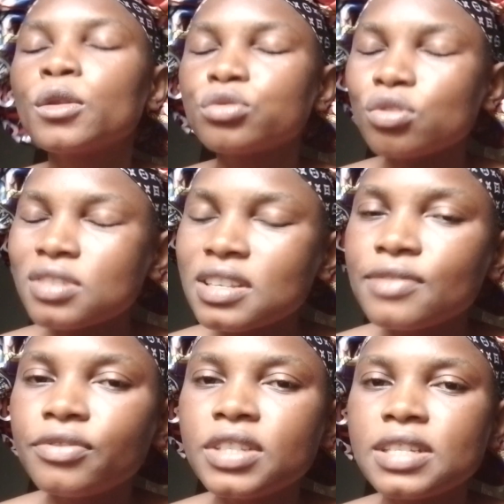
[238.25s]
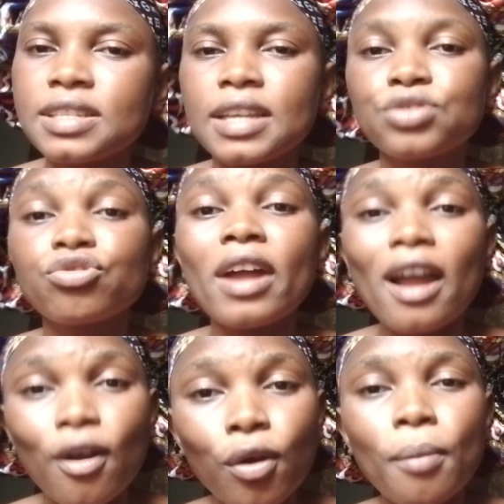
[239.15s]
Just give this a try
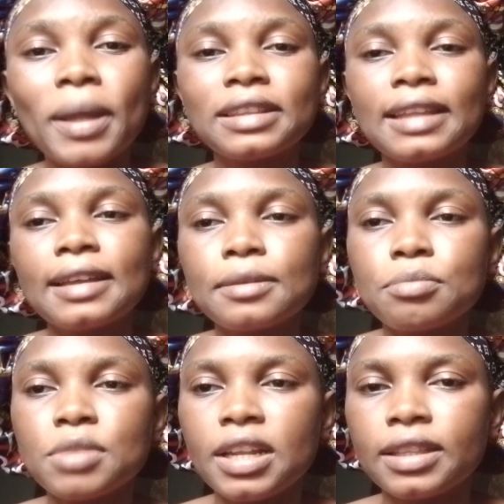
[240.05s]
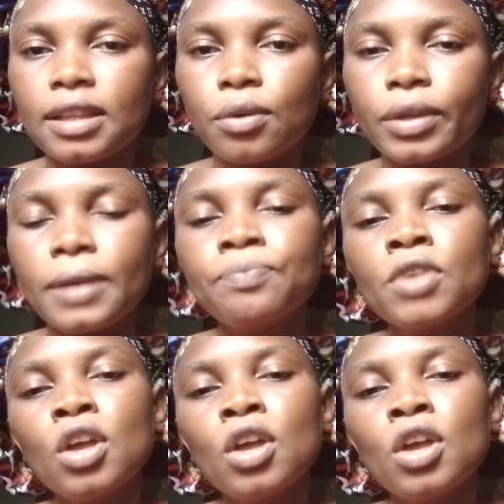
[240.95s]
and come and thank me later. Okay,